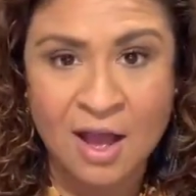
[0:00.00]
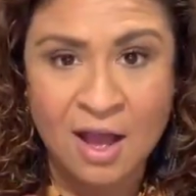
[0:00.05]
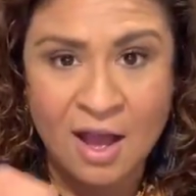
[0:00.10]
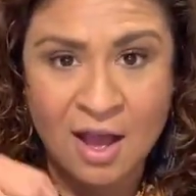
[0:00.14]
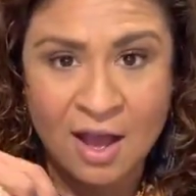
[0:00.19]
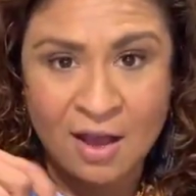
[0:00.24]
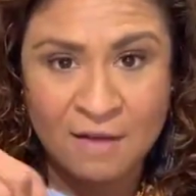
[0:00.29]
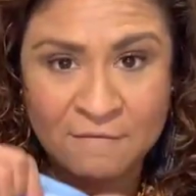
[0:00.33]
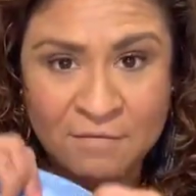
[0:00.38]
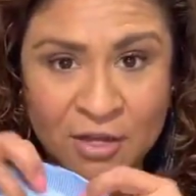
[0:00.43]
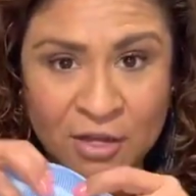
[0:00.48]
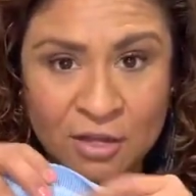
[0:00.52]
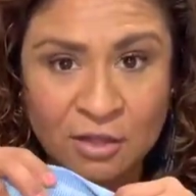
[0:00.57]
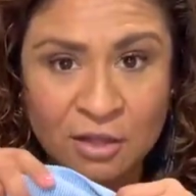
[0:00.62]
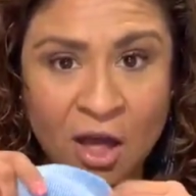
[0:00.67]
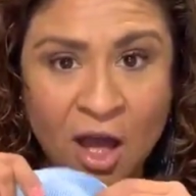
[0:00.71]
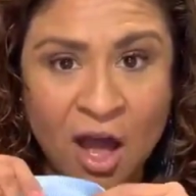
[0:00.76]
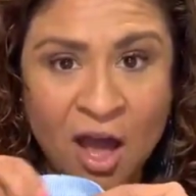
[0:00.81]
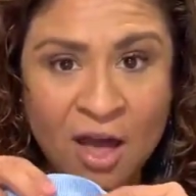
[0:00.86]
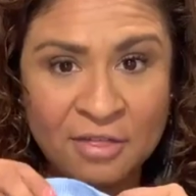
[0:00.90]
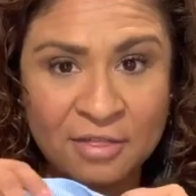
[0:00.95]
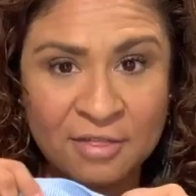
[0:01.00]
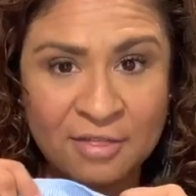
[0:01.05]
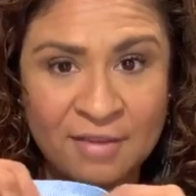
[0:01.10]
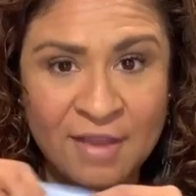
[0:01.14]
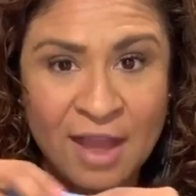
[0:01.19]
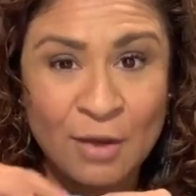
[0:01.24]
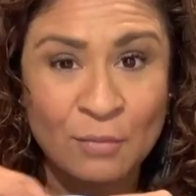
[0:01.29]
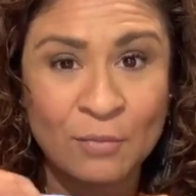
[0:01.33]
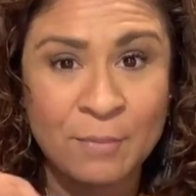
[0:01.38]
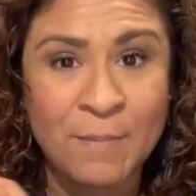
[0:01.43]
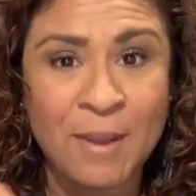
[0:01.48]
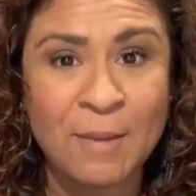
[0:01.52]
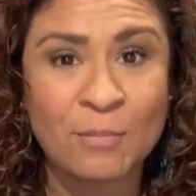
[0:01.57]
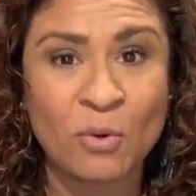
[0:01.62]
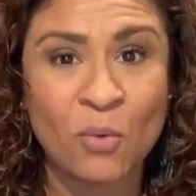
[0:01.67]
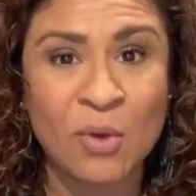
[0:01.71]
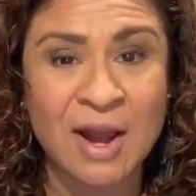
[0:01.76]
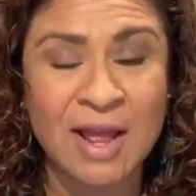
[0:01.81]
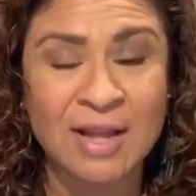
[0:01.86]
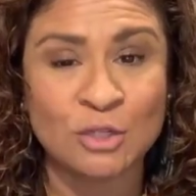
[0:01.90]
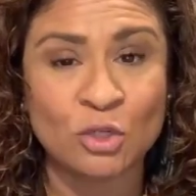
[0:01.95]
of the cloth. And remember
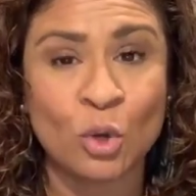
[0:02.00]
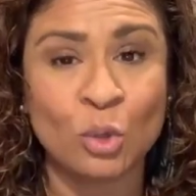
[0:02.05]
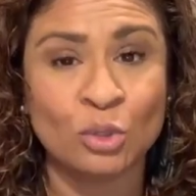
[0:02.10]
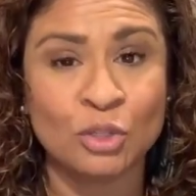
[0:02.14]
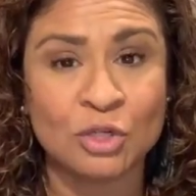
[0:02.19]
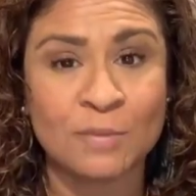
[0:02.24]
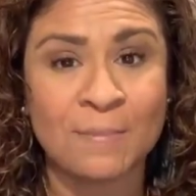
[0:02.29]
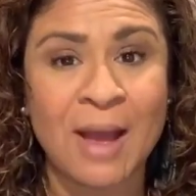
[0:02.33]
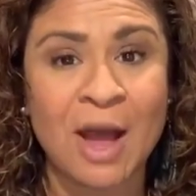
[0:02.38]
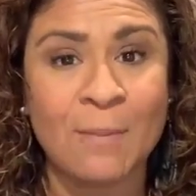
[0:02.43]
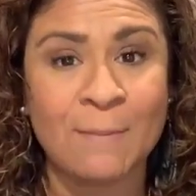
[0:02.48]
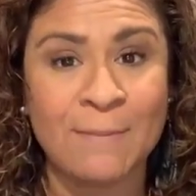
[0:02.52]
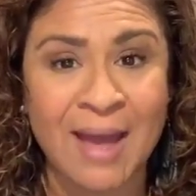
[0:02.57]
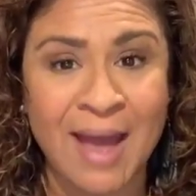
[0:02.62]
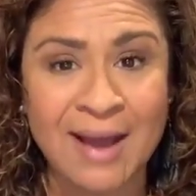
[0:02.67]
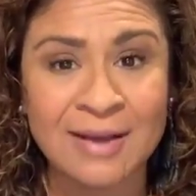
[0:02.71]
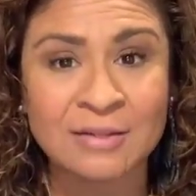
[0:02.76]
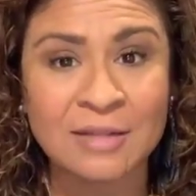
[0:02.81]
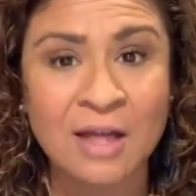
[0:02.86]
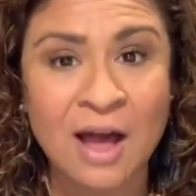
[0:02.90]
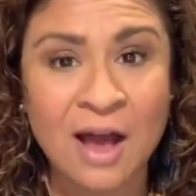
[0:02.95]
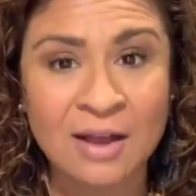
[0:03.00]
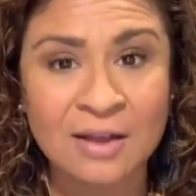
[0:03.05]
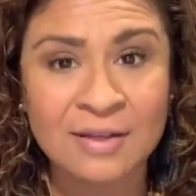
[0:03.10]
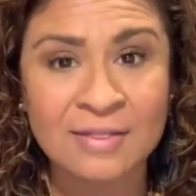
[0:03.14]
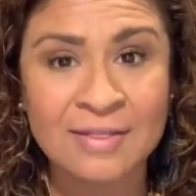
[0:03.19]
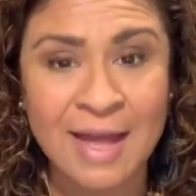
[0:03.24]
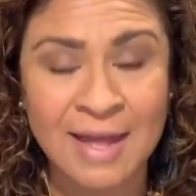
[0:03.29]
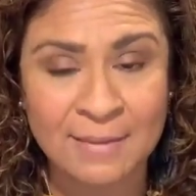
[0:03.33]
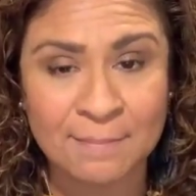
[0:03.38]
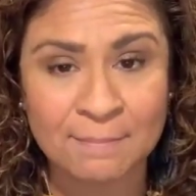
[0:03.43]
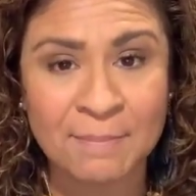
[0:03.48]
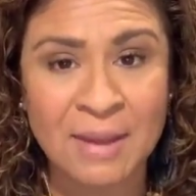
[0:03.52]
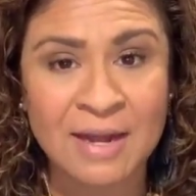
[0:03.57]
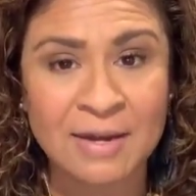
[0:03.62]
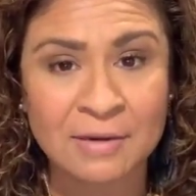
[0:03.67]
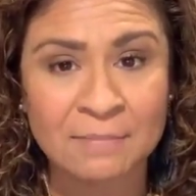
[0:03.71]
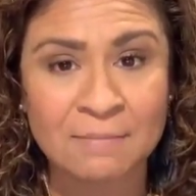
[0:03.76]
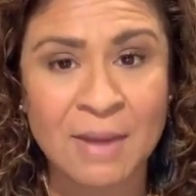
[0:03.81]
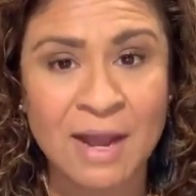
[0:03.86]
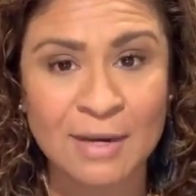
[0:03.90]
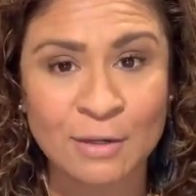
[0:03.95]
what I told you about backlock, that
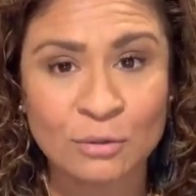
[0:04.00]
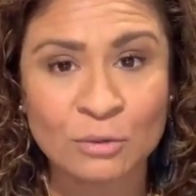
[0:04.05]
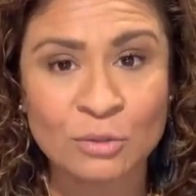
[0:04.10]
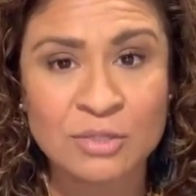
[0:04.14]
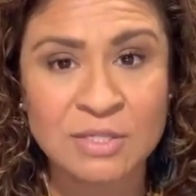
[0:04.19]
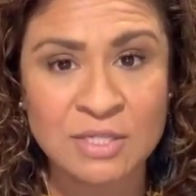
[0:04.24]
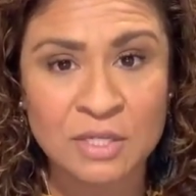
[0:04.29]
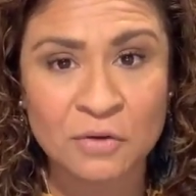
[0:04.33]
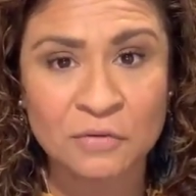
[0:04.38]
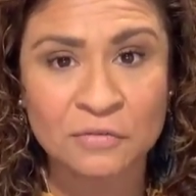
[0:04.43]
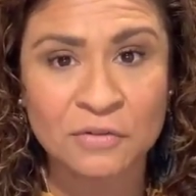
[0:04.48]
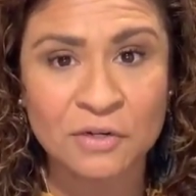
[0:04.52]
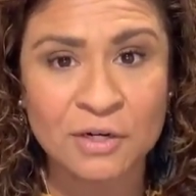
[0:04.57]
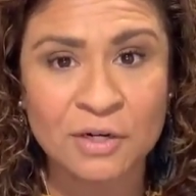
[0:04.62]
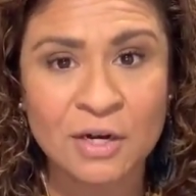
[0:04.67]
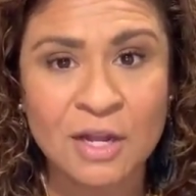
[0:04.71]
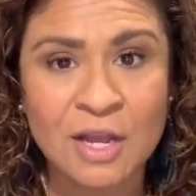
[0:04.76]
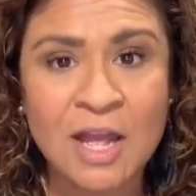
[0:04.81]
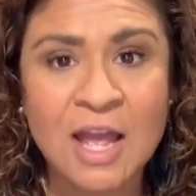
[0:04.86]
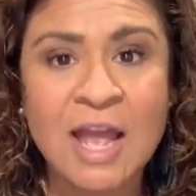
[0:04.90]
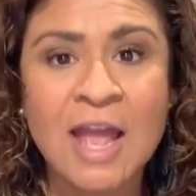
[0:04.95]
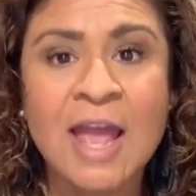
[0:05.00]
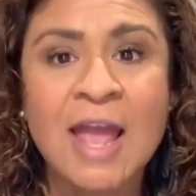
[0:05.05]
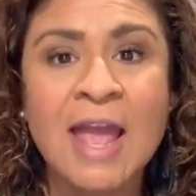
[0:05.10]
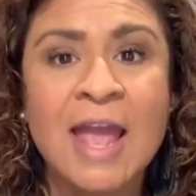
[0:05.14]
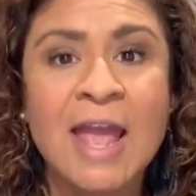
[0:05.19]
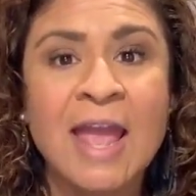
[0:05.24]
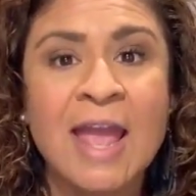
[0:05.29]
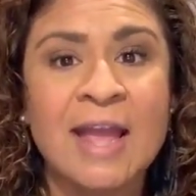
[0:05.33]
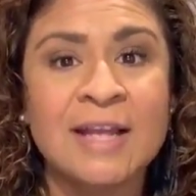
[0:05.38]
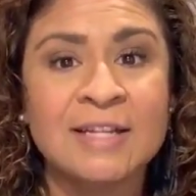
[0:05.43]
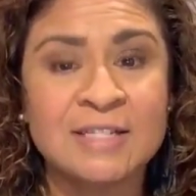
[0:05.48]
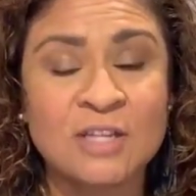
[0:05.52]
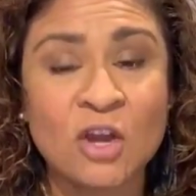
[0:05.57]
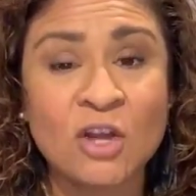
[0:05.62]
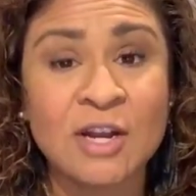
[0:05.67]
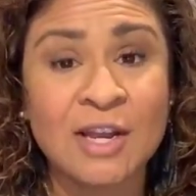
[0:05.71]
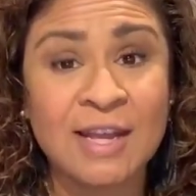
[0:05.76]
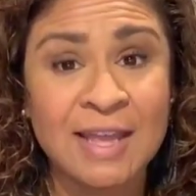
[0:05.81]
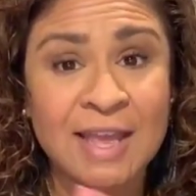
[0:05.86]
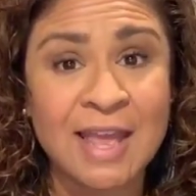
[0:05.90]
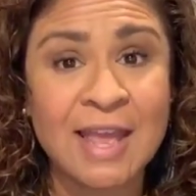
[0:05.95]
embedded microsilver? It's
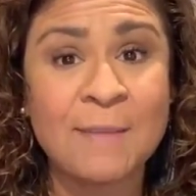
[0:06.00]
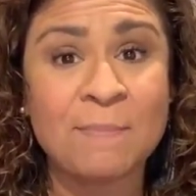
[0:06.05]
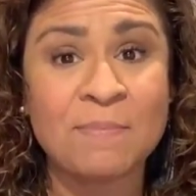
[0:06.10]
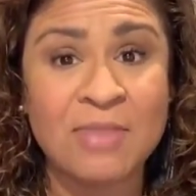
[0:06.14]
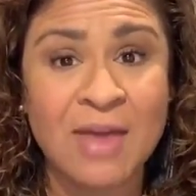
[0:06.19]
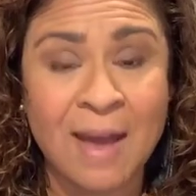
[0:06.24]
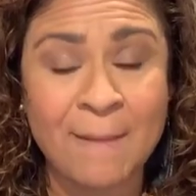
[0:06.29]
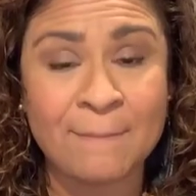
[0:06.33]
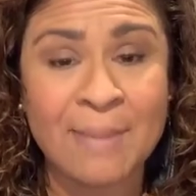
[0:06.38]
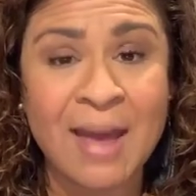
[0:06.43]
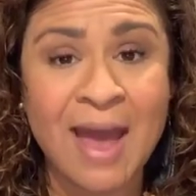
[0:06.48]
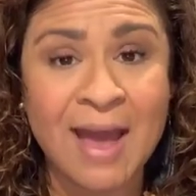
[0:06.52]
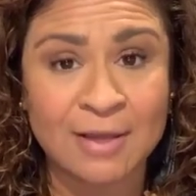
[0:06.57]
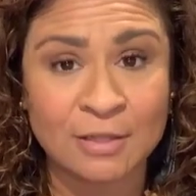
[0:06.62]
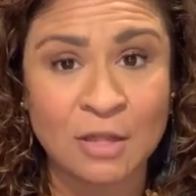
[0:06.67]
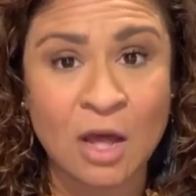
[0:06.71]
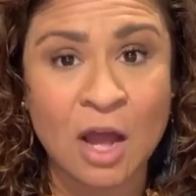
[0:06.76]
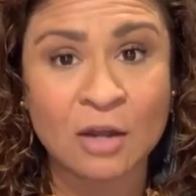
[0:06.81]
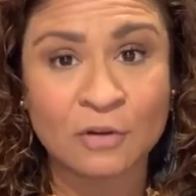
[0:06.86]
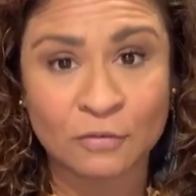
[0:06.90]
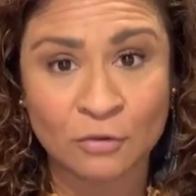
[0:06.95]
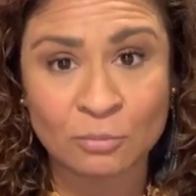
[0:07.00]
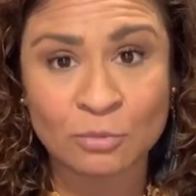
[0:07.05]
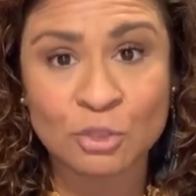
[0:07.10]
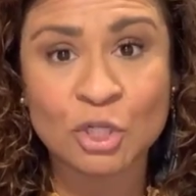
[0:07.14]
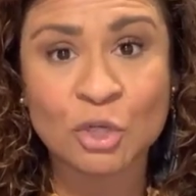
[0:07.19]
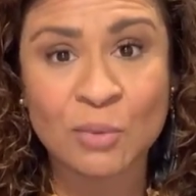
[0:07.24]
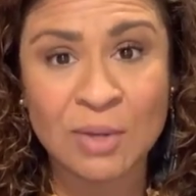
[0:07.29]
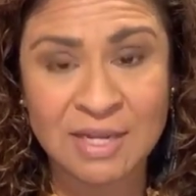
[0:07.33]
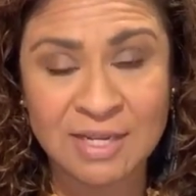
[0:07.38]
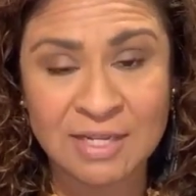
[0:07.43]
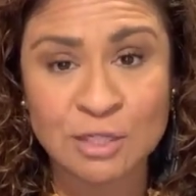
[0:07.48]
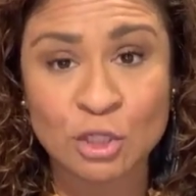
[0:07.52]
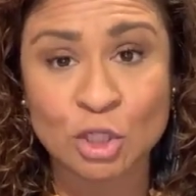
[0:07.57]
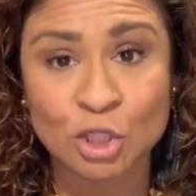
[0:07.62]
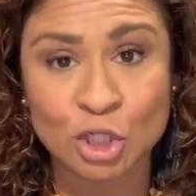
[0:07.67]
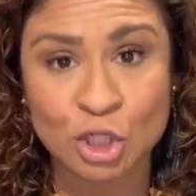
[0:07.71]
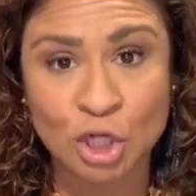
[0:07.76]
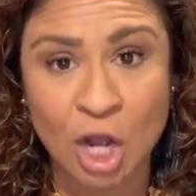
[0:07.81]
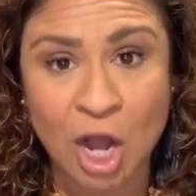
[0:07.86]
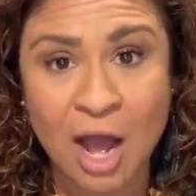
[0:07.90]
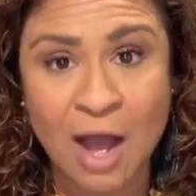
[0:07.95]
going to keep that backlock from doing its
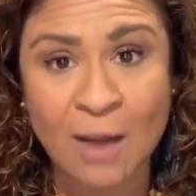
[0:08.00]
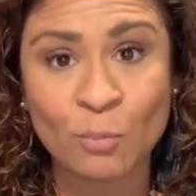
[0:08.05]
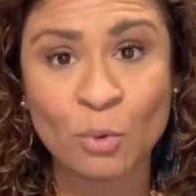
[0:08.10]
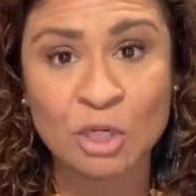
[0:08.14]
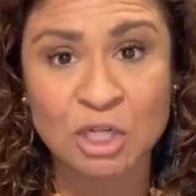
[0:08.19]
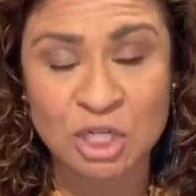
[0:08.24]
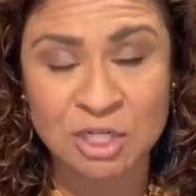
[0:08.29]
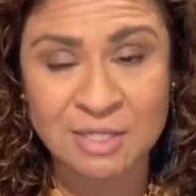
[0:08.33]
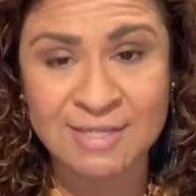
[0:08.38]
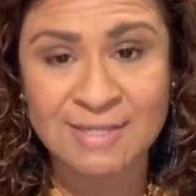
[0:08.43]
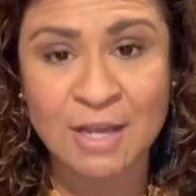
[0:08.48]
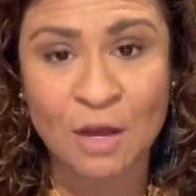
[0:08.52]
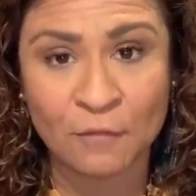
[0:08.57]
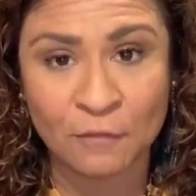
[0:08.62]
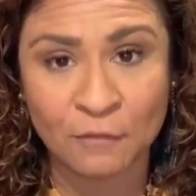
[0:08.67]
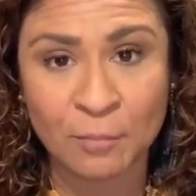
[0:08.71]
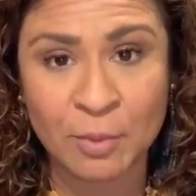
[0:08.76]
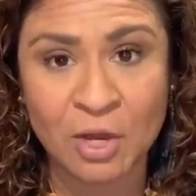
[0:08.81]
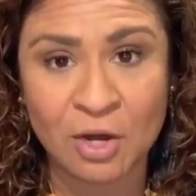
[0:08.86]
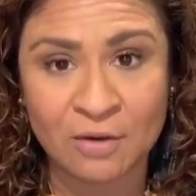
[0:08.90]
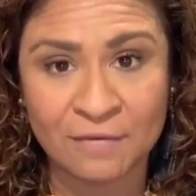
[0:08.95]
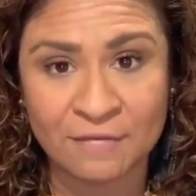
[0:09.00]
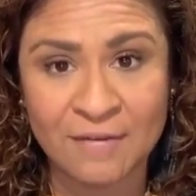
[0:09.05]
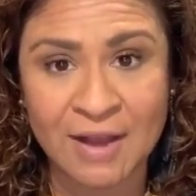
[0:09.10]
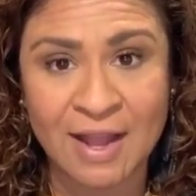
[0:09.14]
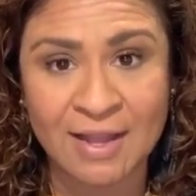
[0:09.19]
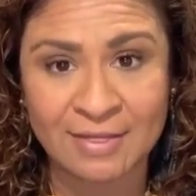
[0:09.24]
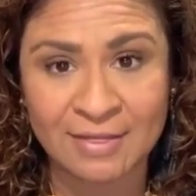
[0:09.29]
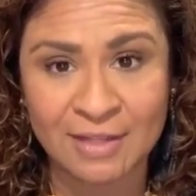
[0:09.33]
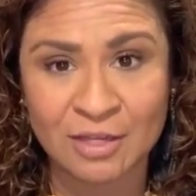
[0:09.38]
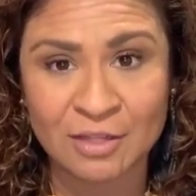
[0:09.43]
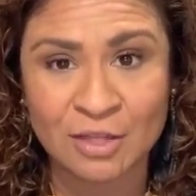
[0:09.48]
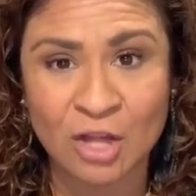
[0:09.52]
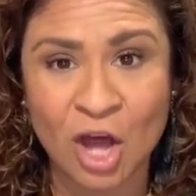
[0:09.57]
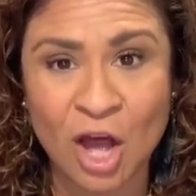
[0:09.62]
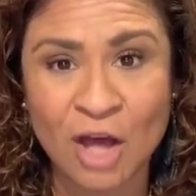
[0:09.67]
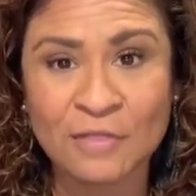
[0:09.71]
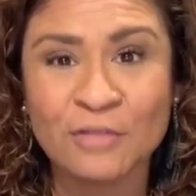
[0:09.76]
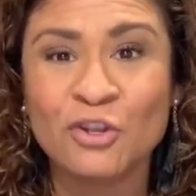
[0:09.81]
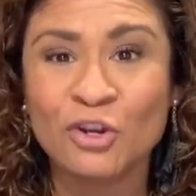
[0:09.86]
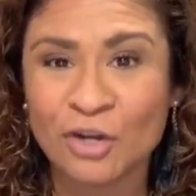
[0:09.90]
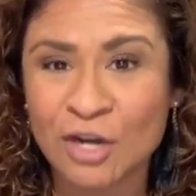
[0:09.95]
job, which is self-purifying the
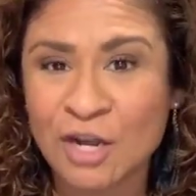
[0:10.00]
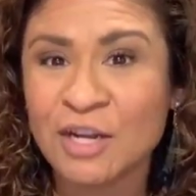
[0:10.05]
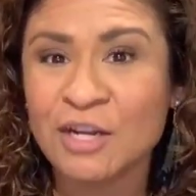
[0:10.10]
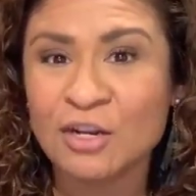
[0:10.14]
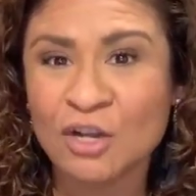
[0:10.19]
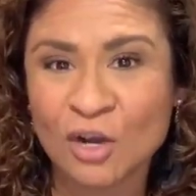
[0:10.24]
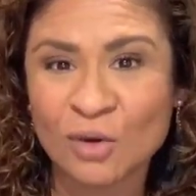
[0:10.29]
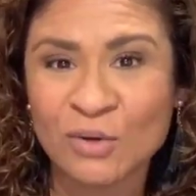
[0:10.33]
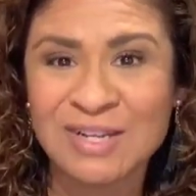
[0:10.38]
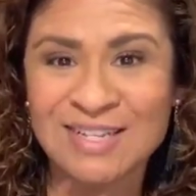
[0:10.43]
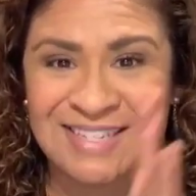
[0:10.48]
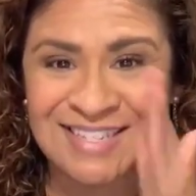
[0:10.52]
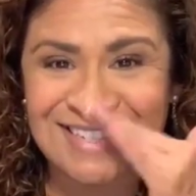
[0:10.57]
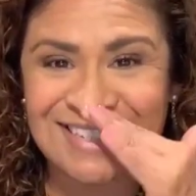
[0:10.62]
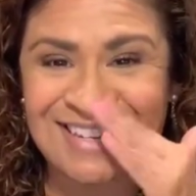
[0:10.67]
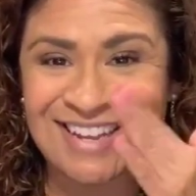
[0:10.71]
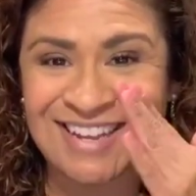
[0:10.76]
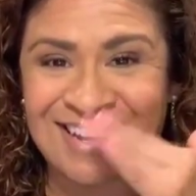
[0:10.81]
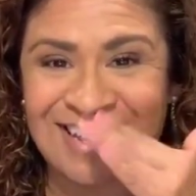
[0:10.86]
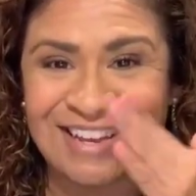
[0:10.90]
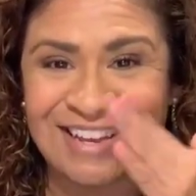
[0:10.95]
cloth. You're going to notice stinky